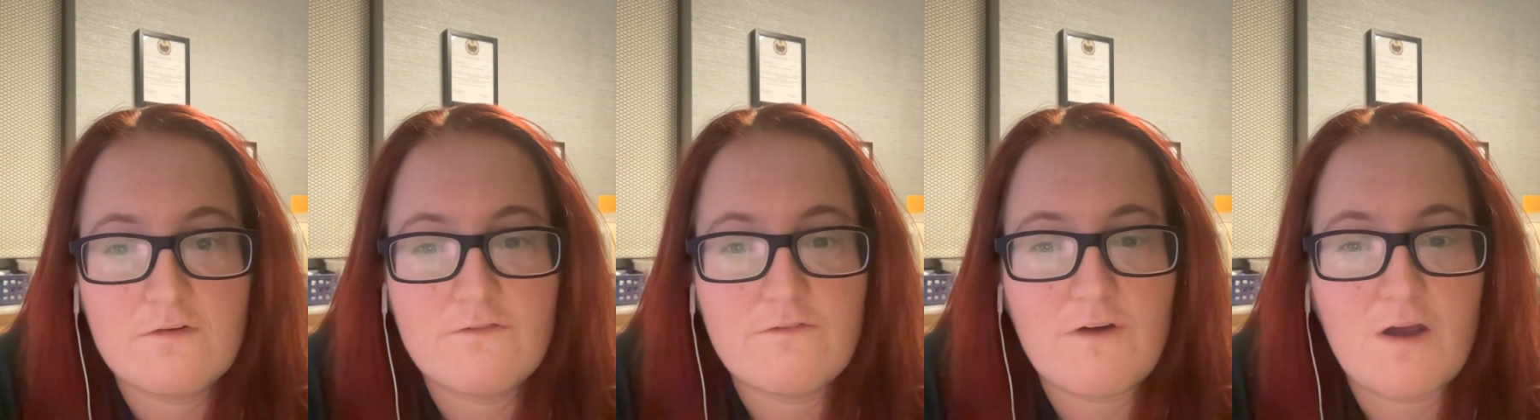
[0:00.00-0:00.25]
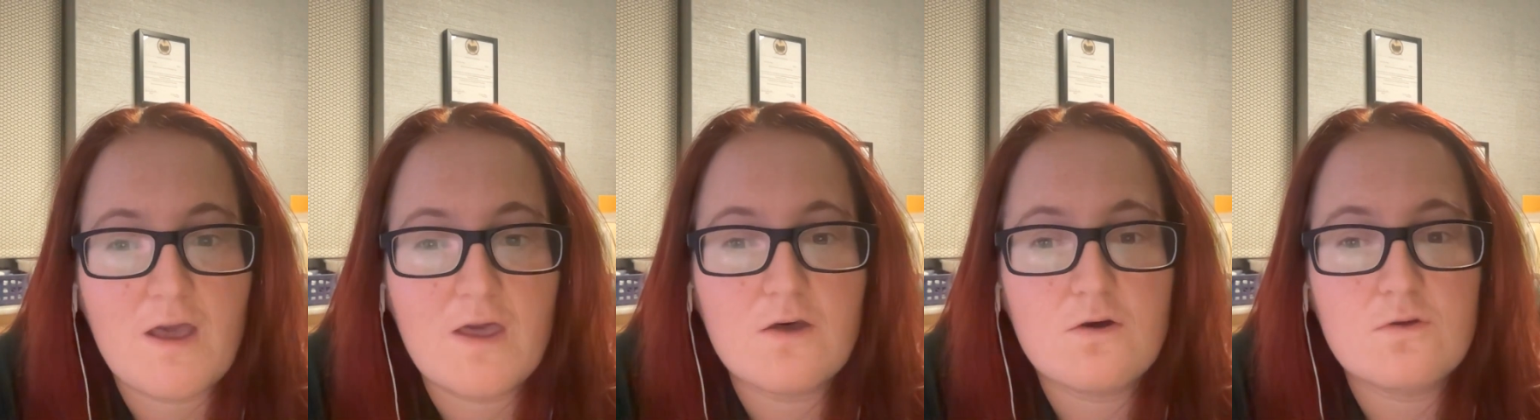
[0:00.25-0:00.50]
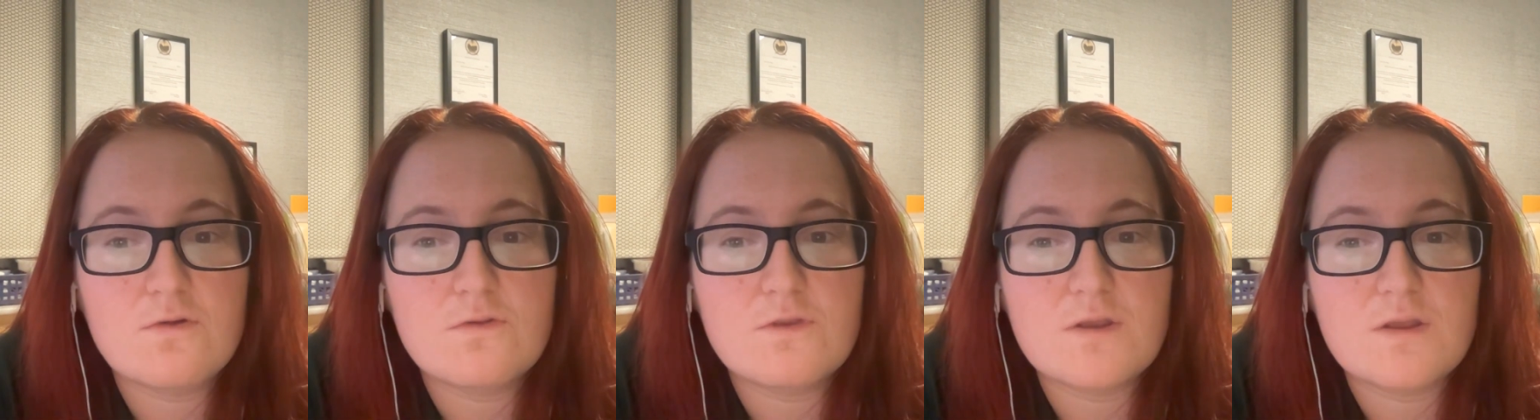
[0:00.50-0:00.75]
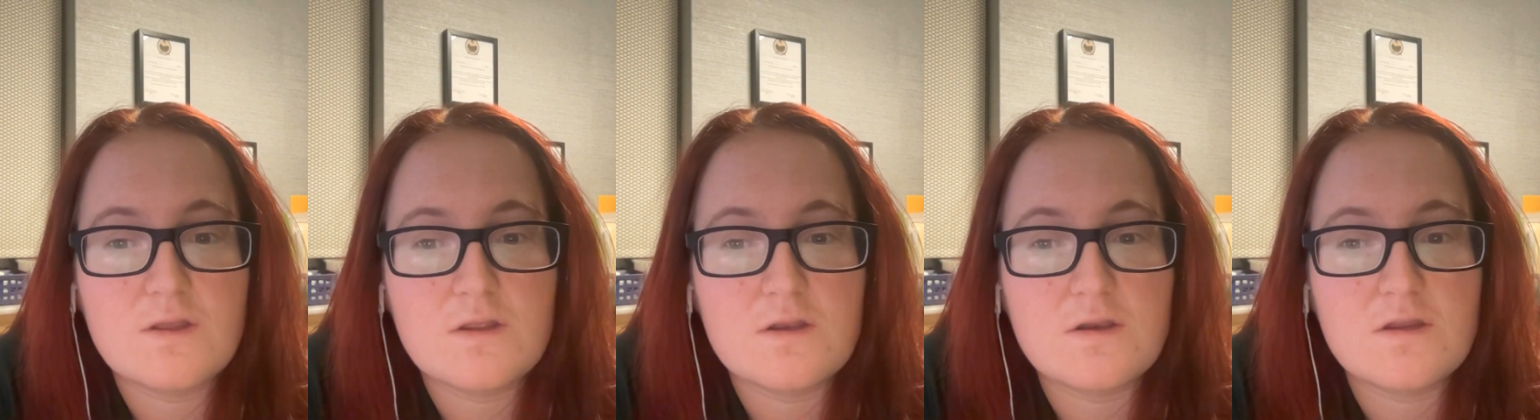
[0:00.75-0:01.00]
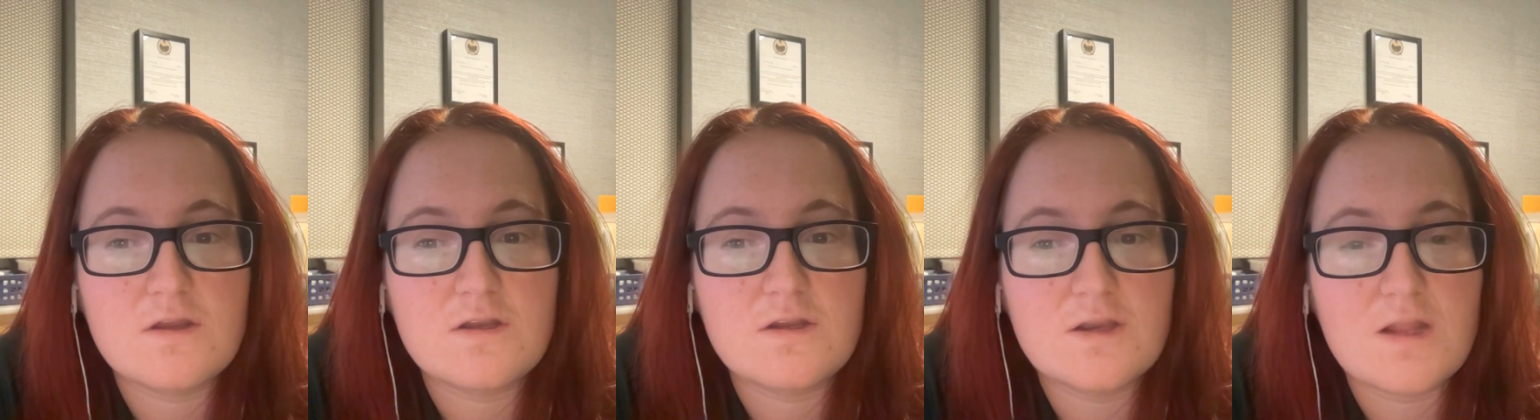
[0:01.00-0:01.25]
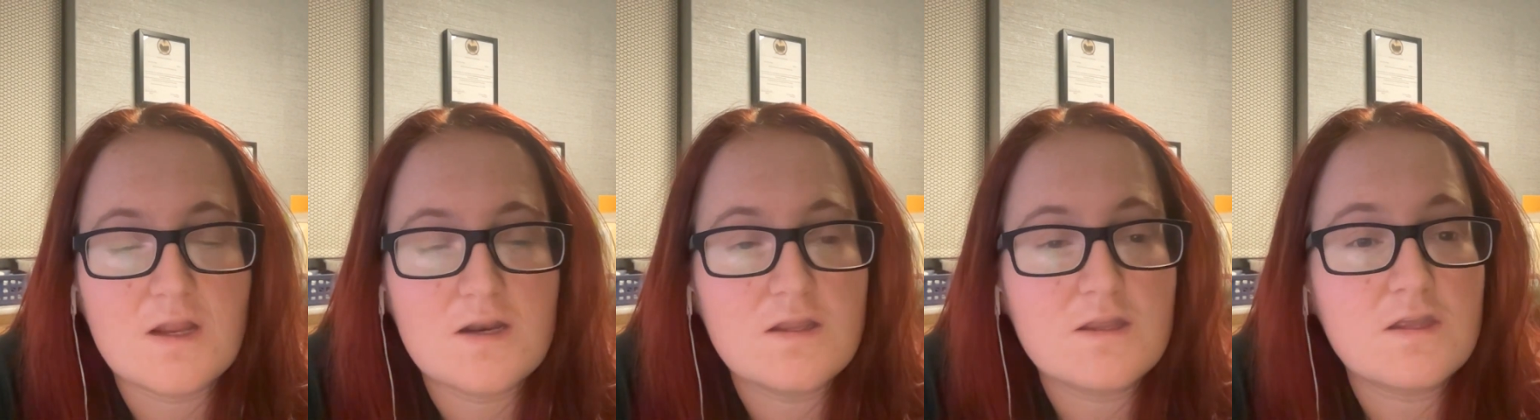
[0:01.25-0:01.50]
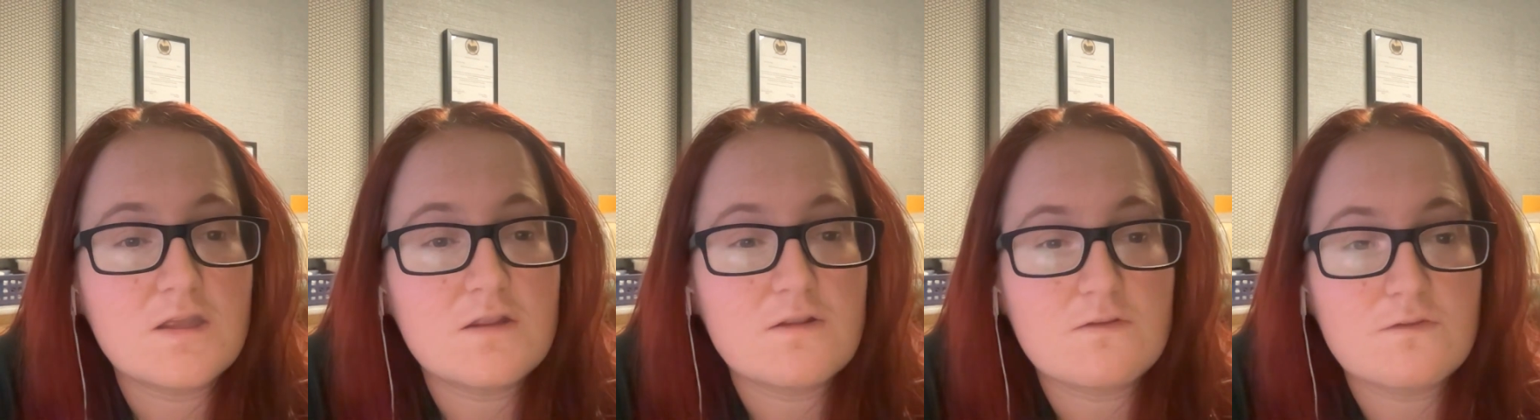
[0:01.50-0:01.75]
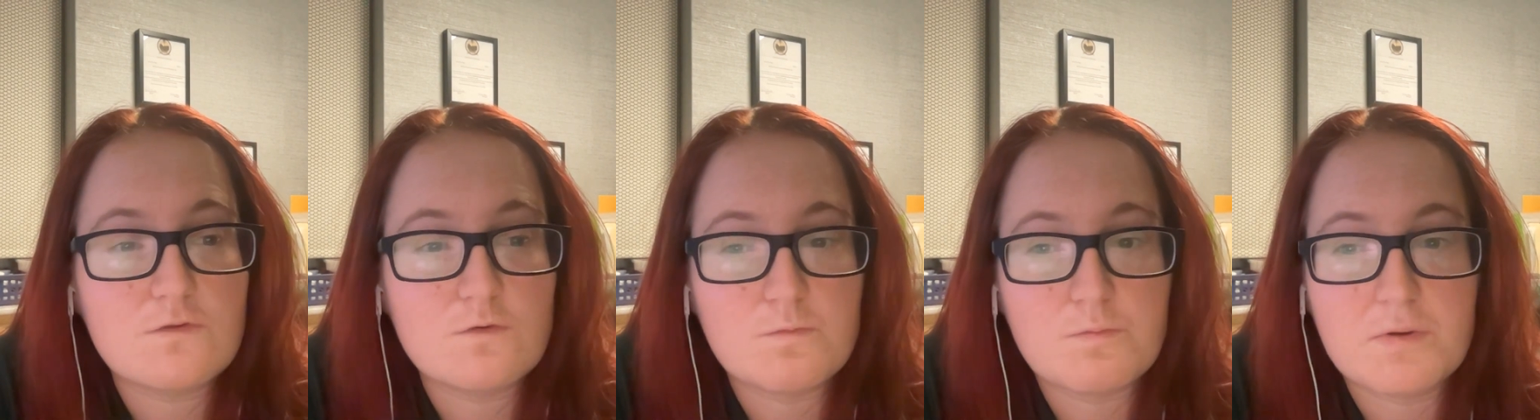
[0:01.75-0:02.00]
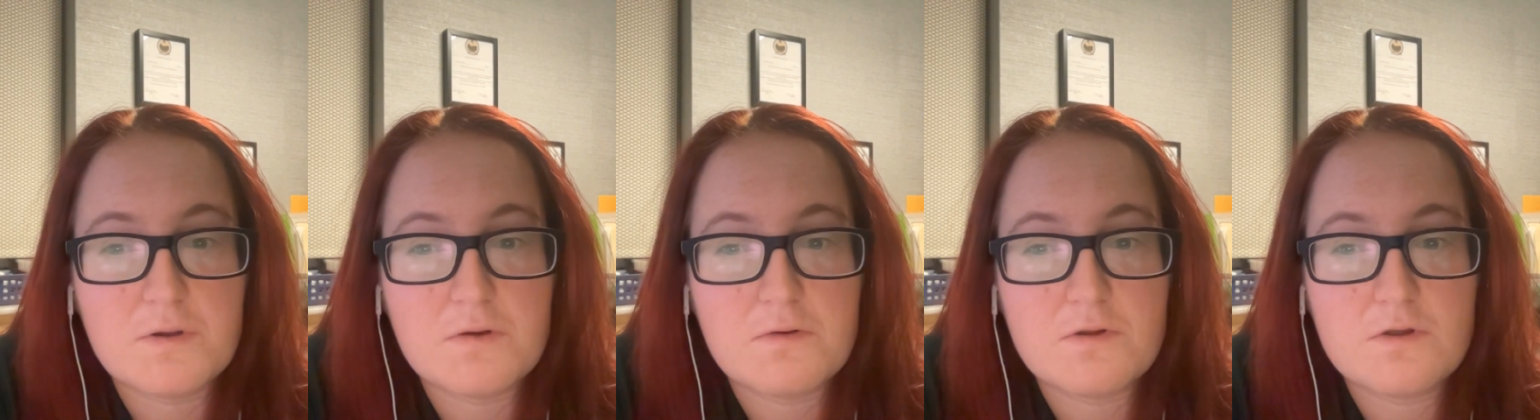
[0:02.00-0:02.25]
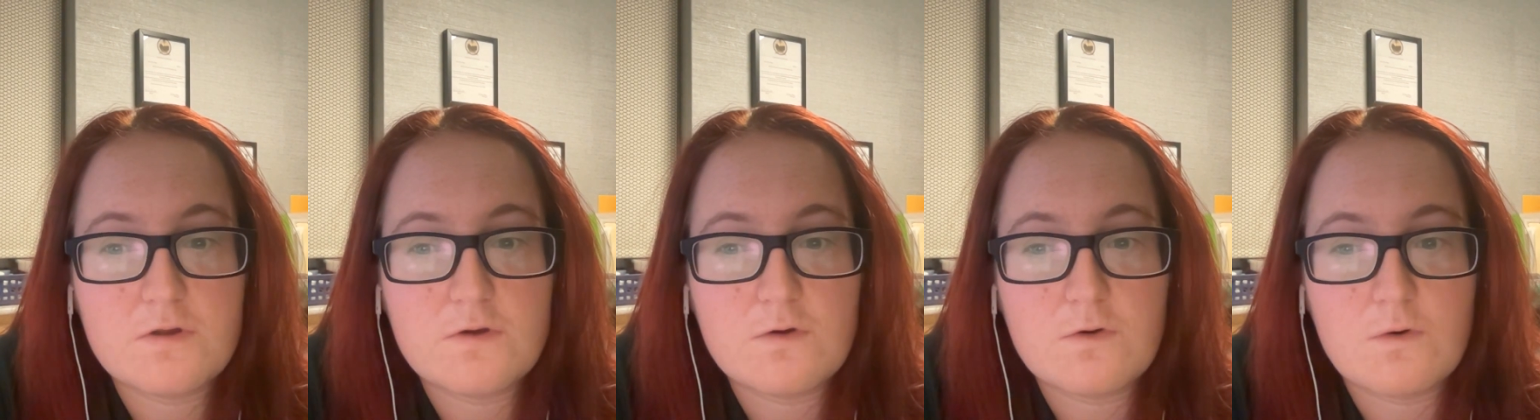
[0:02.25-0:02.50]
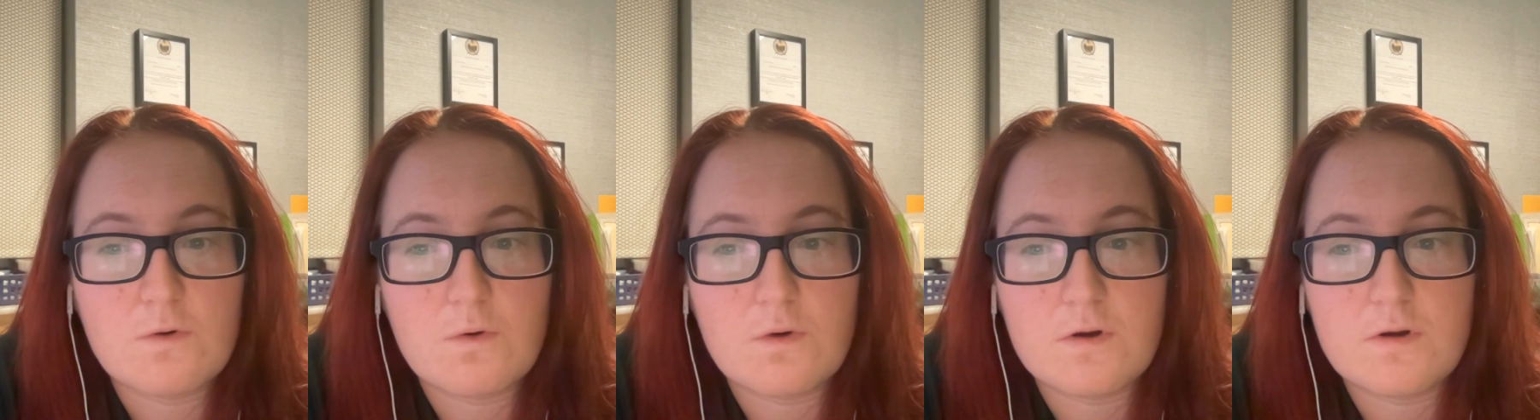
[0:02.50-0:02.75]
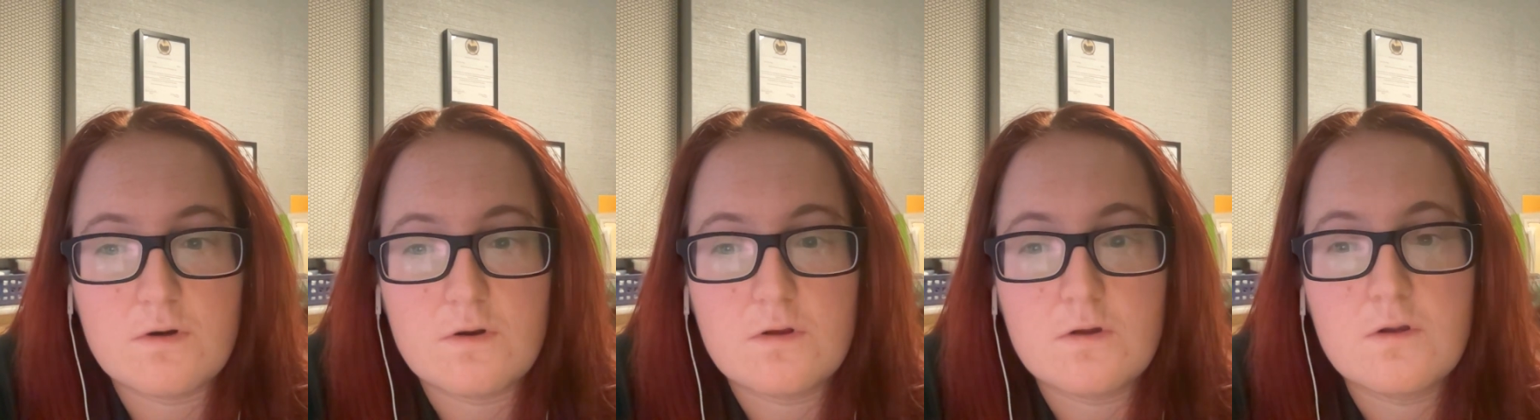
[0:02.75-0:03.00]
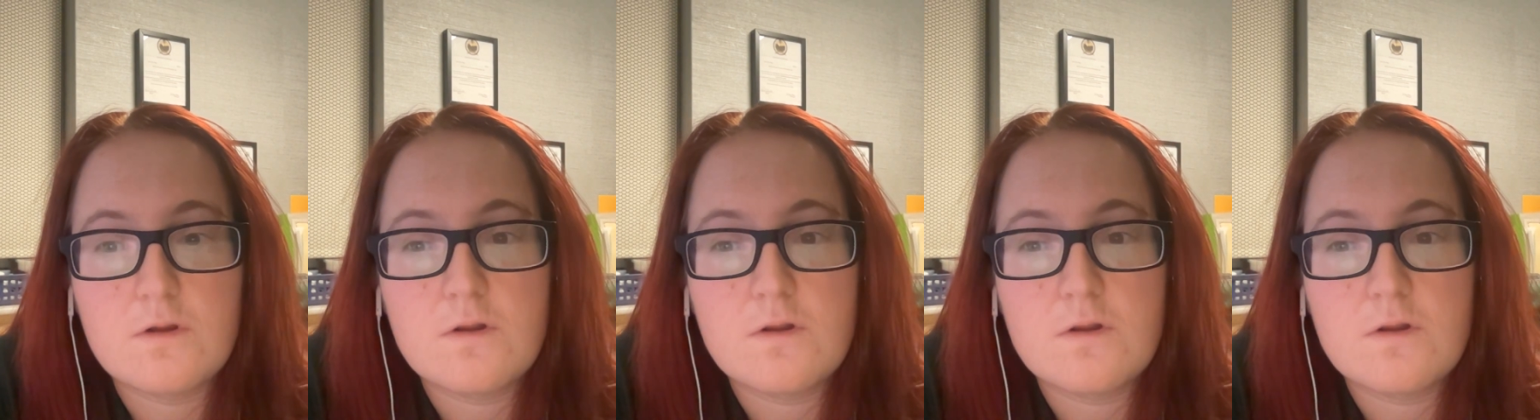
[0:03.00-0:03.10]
filed in Connecticut Superior Court.